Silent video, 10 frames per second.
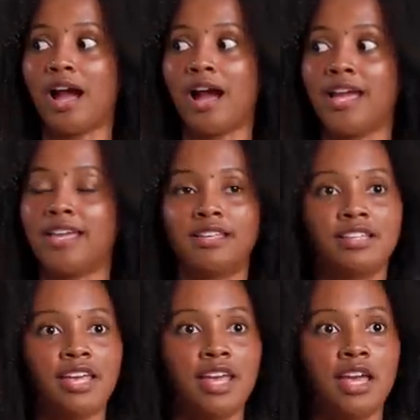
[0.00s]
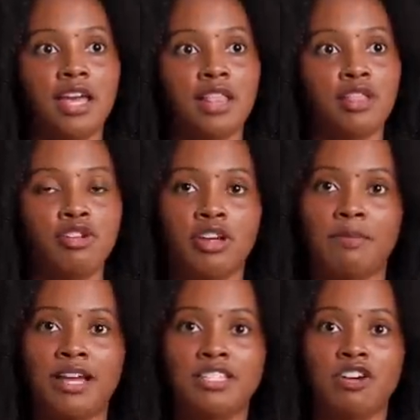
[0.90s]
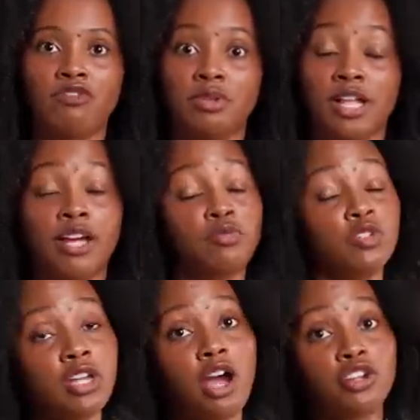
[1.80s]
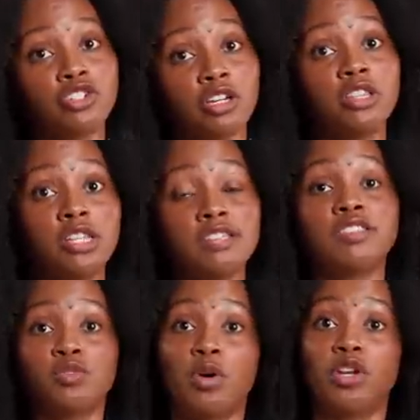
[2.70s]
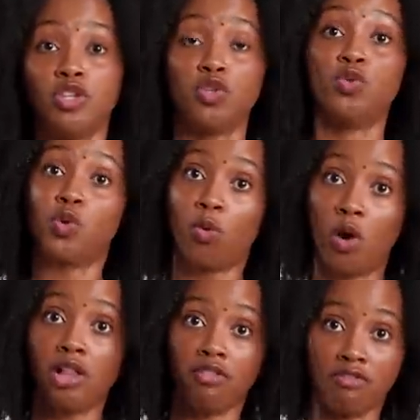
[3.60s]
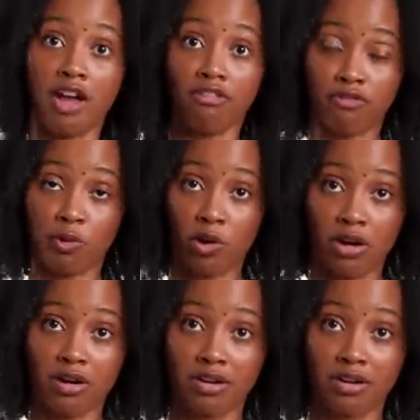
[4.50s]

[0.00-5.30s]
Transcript: I can't look at myself and be like, Dasha, this is what you qualify for.